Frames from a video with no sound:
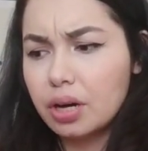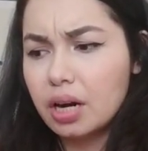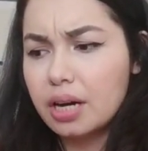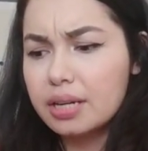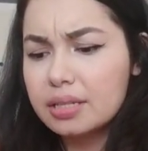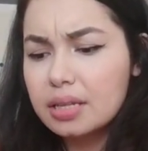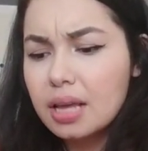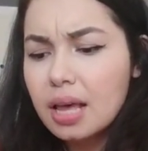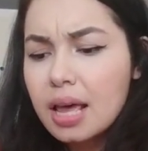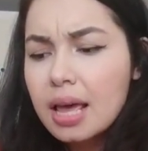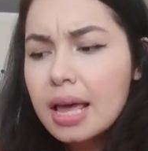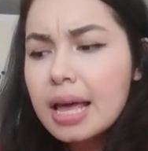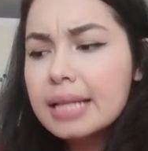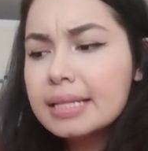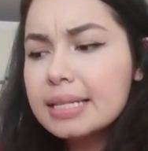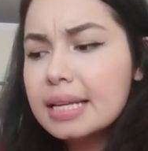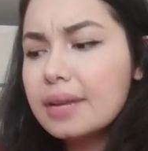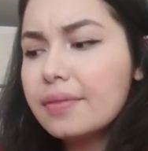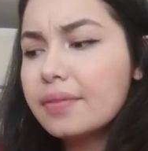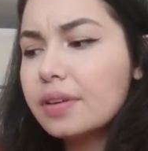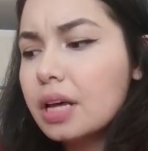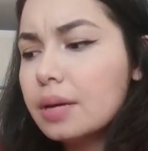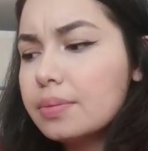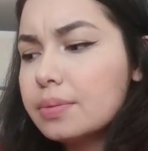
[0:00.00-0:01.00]
cards.
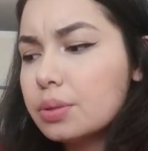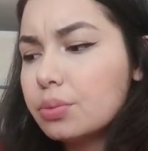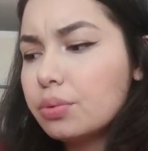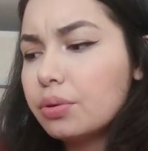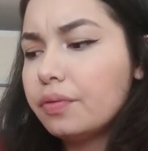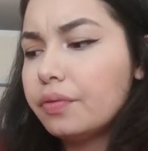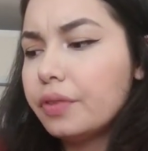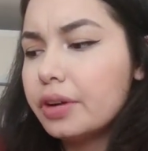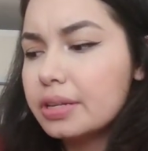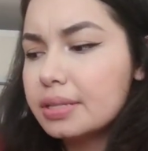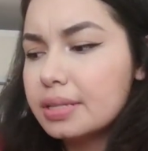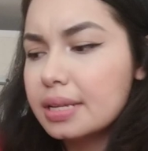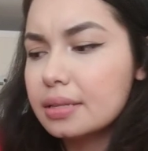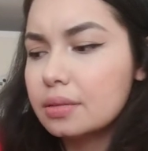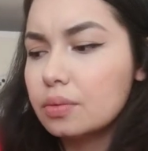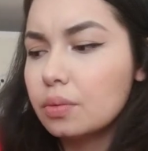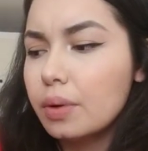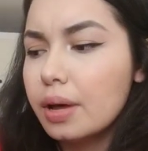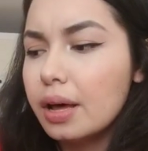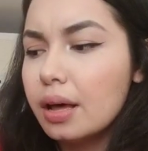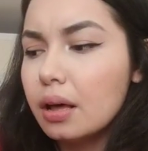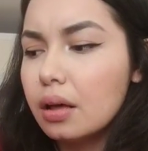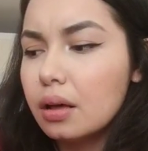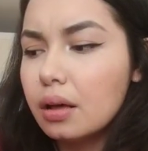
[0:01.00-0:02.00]
Ten of Cups in reverse as
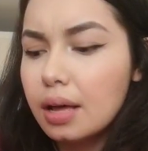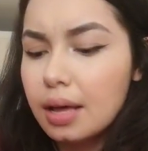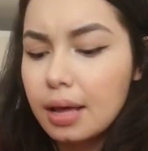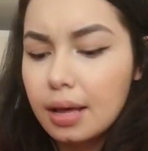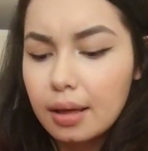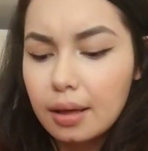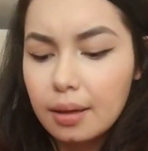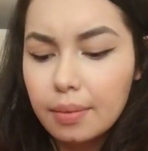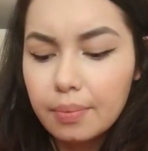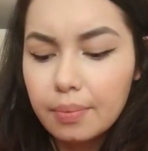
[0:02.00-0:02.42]
well.